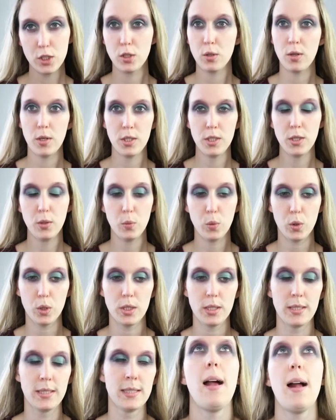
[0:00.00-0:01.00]
to go into the
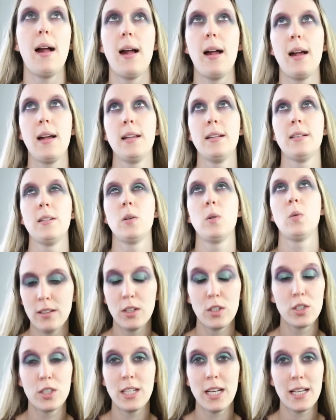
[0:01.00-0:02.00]
woods and
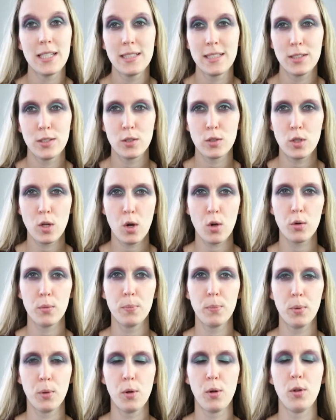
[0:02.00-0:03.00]
she has this
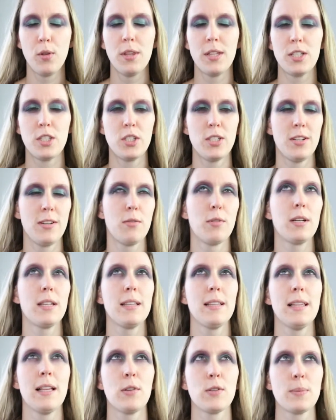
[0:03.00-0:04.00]
gold ball that she really
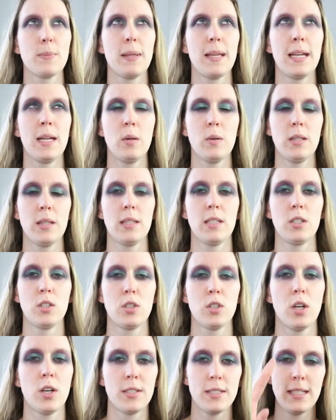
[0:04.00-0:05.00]
loves playing with and
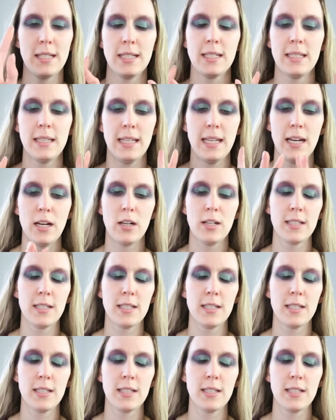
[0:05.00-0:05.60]
tossing in the air,